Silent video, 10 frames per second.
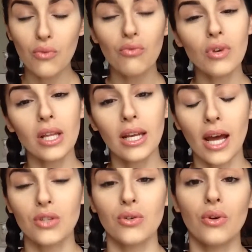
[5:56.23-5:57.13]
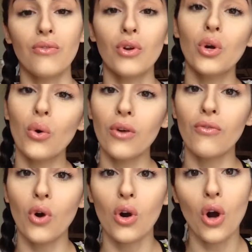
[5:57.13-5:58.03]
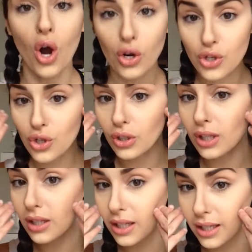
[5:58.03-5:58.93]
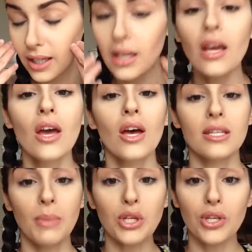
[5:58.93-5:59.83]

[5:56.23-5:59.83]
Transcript: and make it really natural. If you're going for a harsher line,